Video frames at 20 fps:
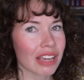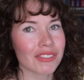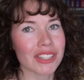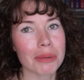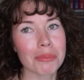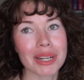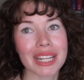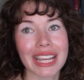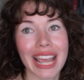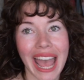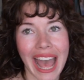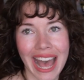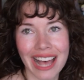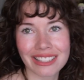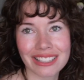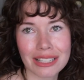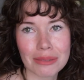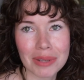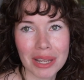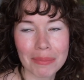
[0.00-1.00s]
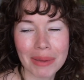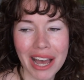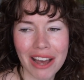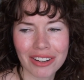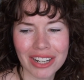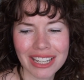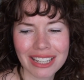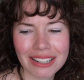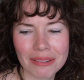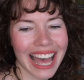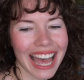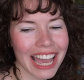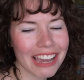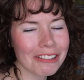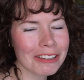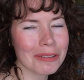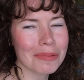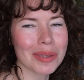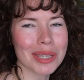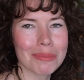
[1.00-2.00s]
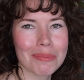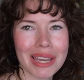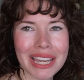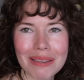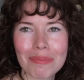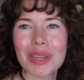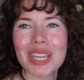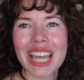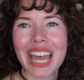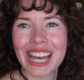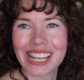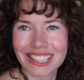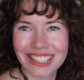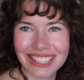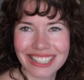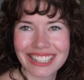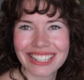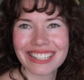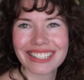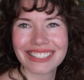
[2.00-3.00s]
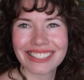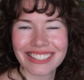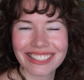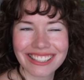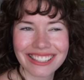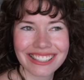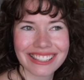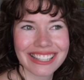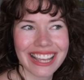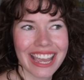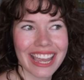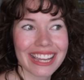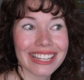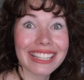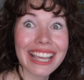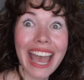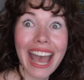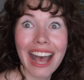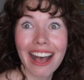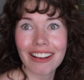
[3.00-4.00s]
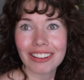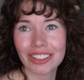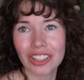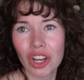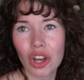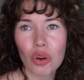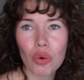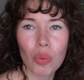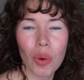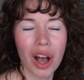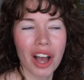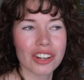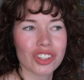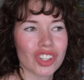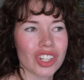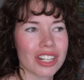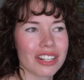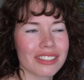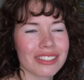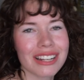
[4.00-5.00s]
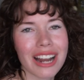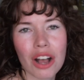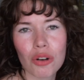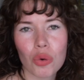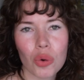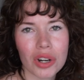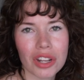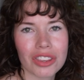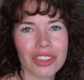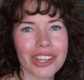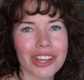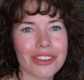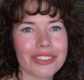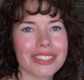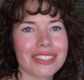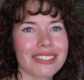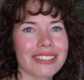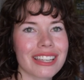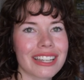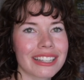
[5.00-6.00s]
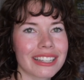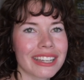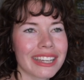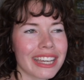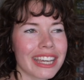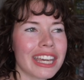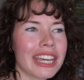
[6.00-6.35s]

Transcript: If somebody asked me about it, I would be maybe hesitant to say, yeah, go watch it. It's not one of those. It's like,